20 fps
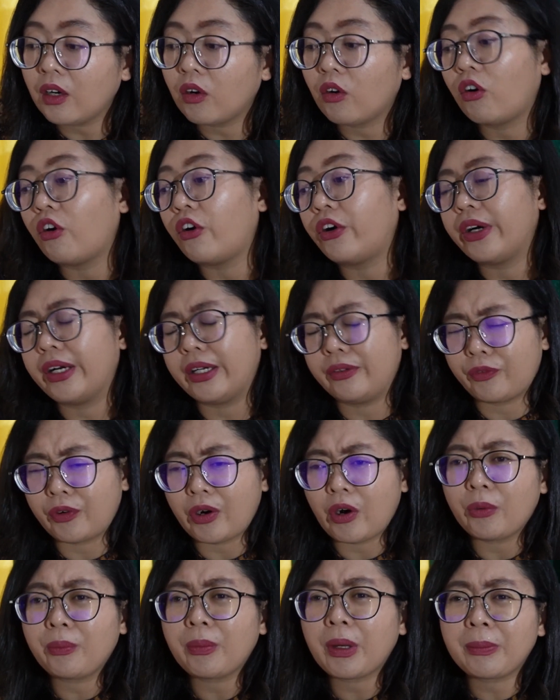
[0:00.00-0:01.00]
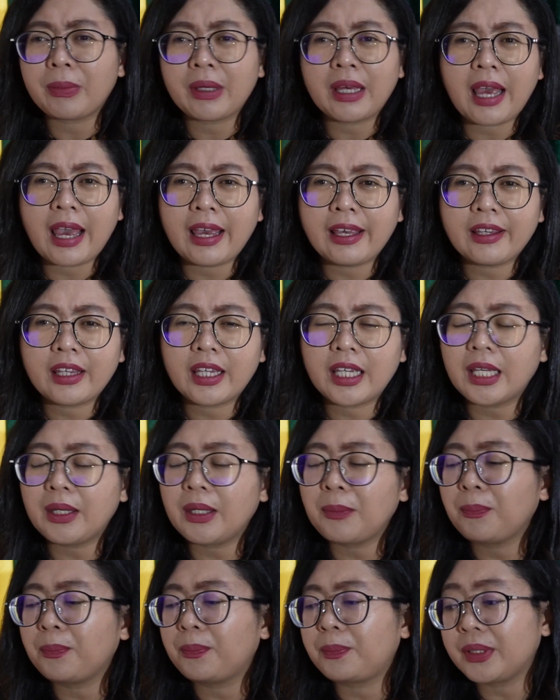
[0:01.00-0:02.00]
or around maybe
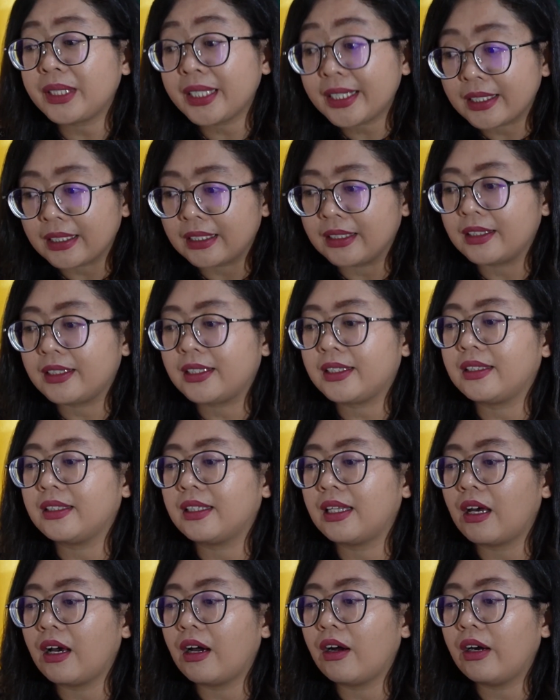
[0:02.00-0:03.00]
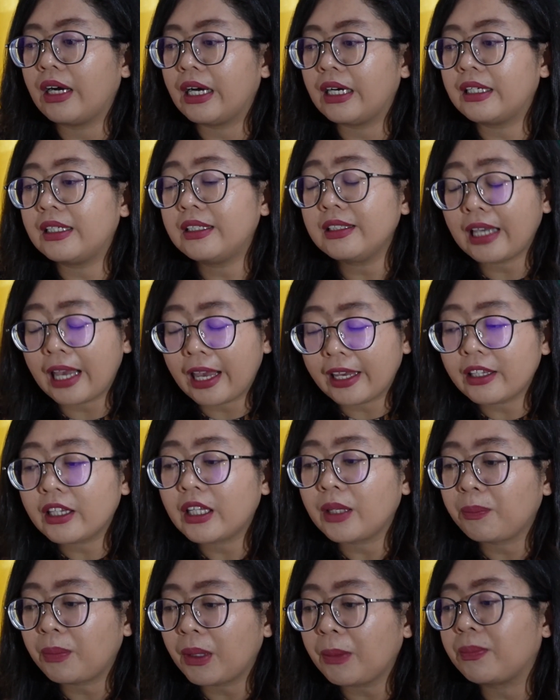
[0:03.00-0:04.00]
80%,
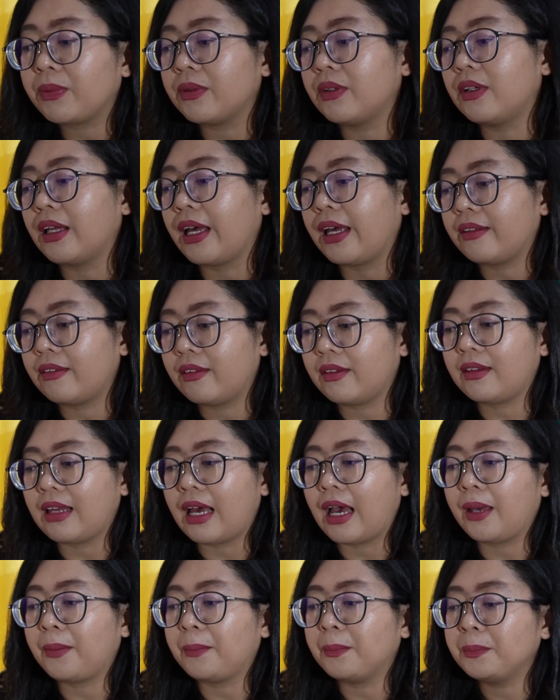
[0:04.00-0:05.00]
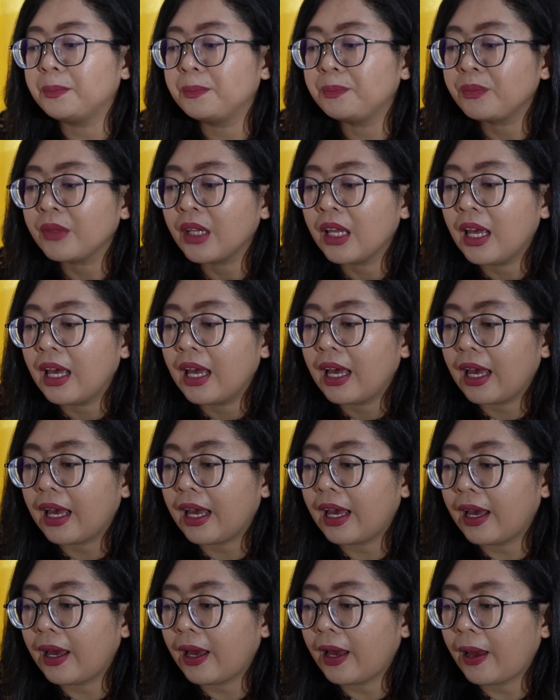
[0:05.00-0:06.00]
80 people at the time.
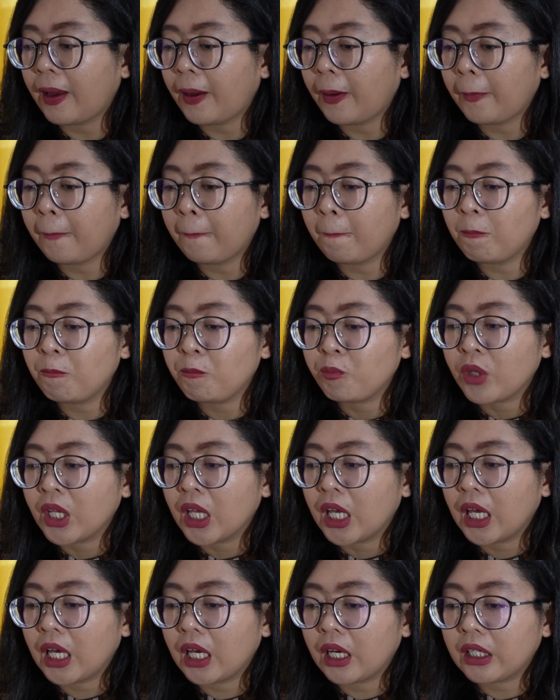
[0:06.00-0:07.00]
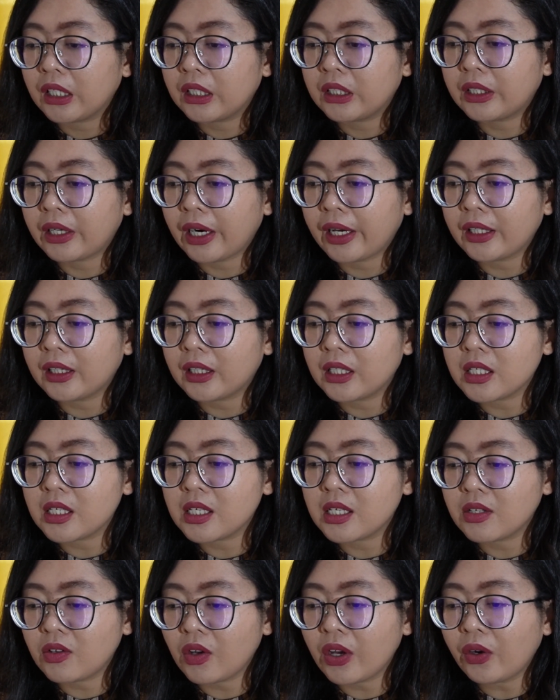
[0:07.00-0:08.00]
And grade
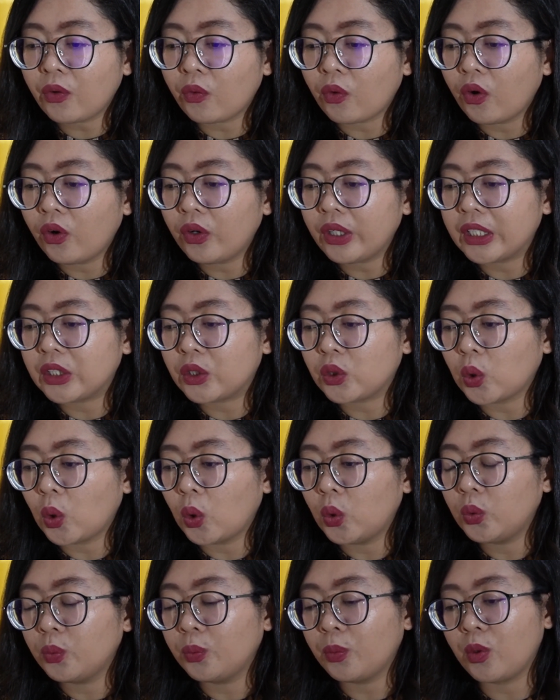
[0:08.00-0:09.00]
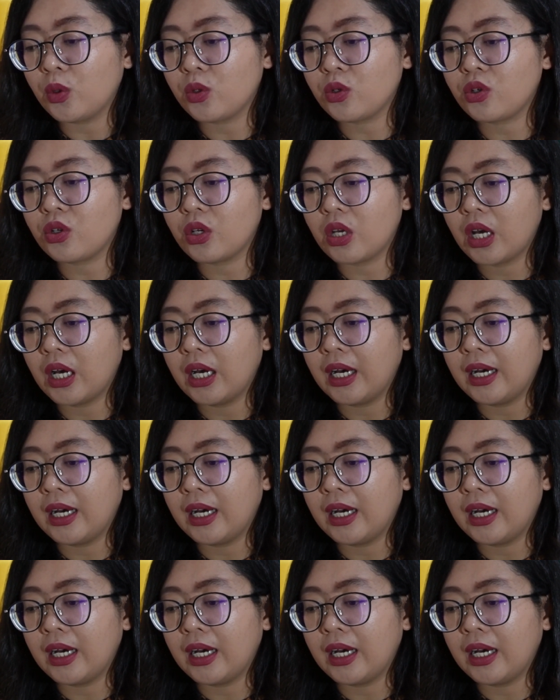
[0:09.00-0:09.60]
0 is almost